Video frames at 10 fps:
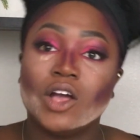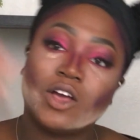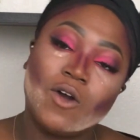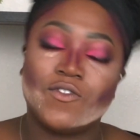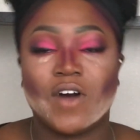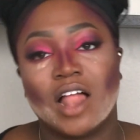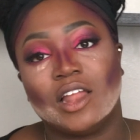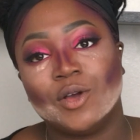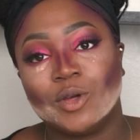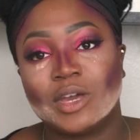Go
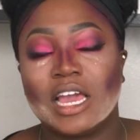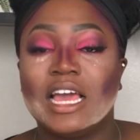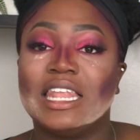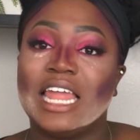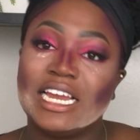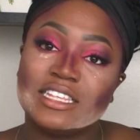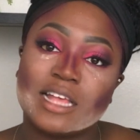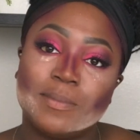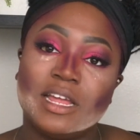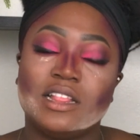follow. You'll get latest
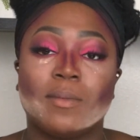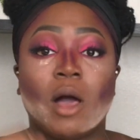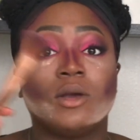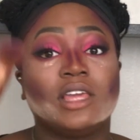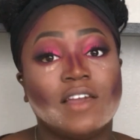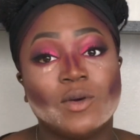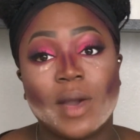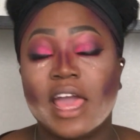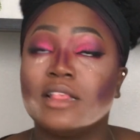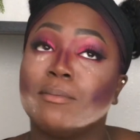updates about
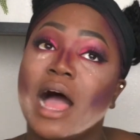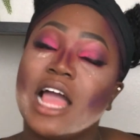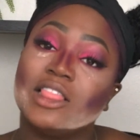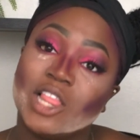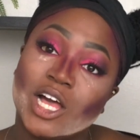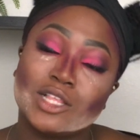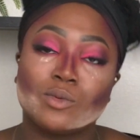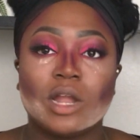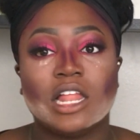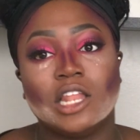giveaways, my
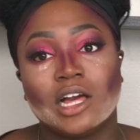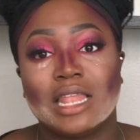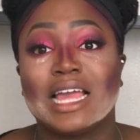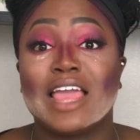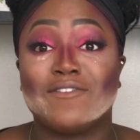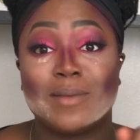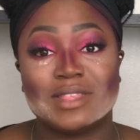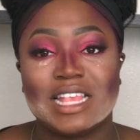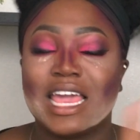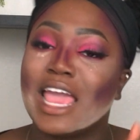looks, what I look like, if I'm
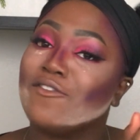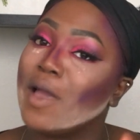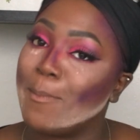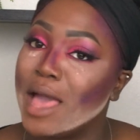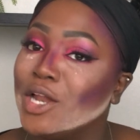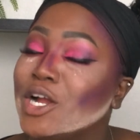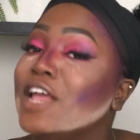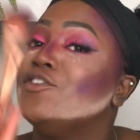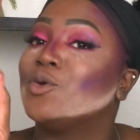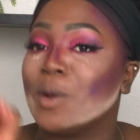sick, if I'm better,
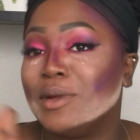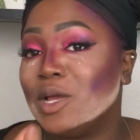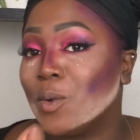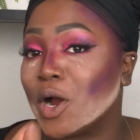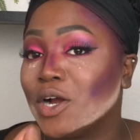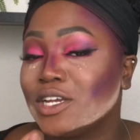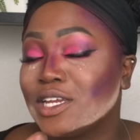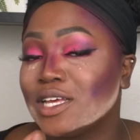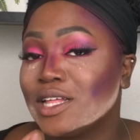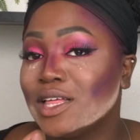if your remedy worked.